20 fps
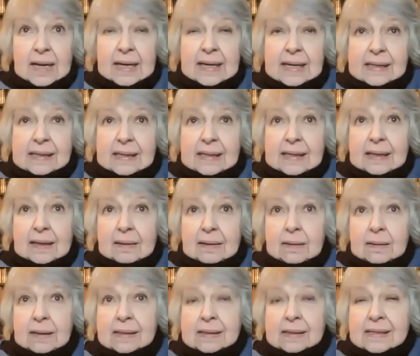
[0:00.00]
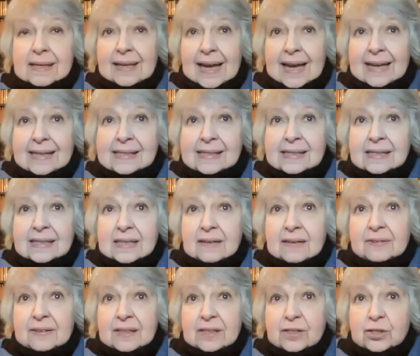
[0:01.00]
Its classic
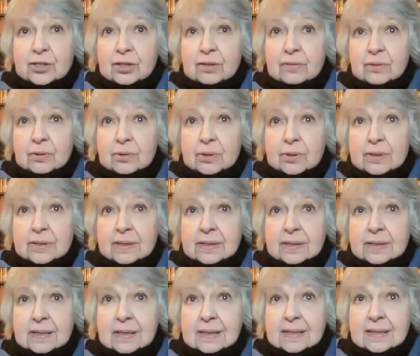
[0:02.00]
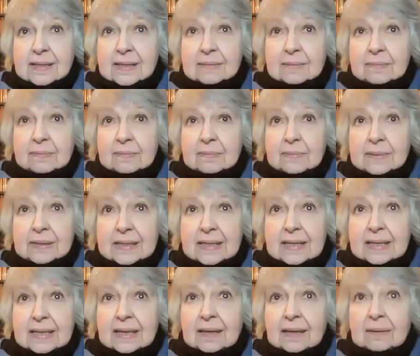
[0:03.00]
definition, of course, is that
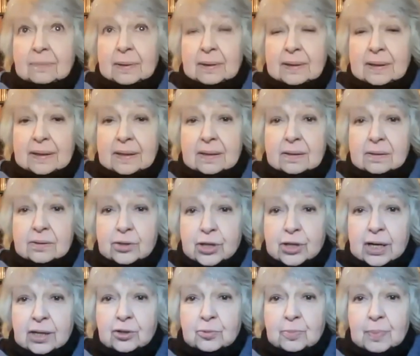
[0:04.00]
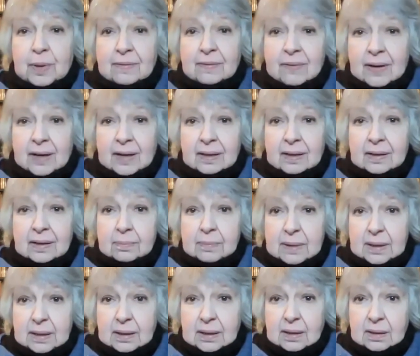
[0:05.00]
seeking political change by violent
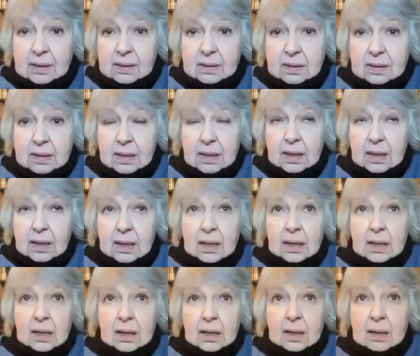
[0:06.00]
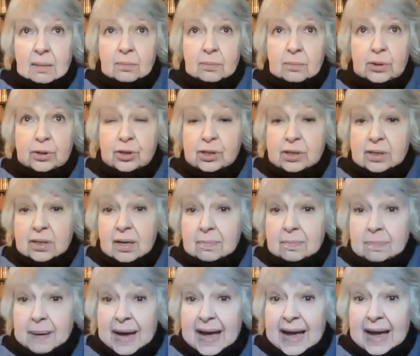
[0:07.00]
means, which is not a
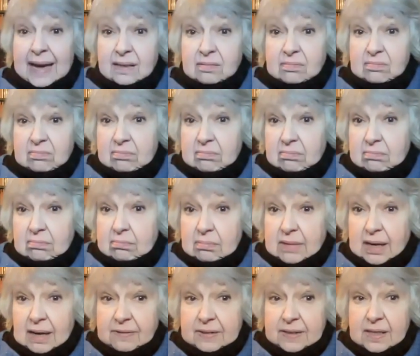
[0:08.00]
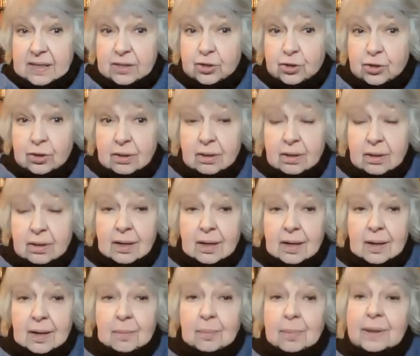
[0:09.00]
bad definition,
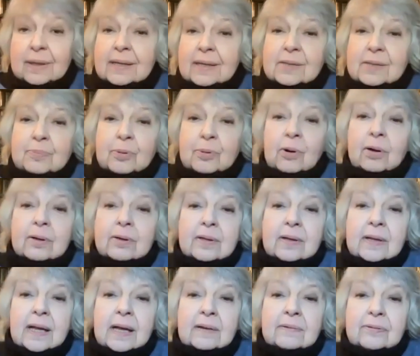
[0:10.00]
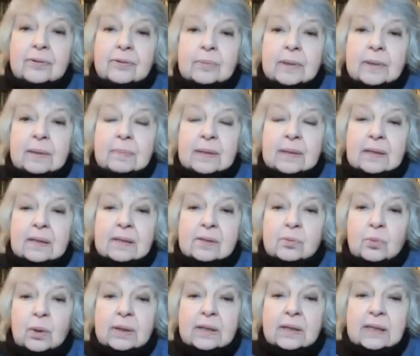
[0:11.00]
but it's broader than that for me, because
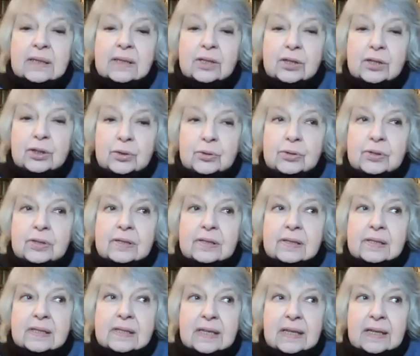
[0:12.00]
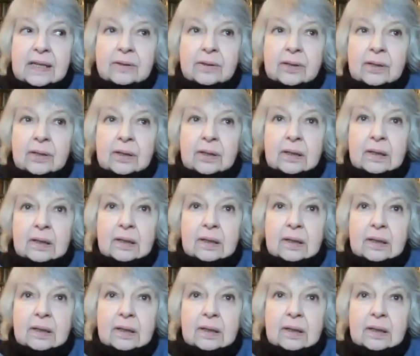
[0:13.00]
what induces terror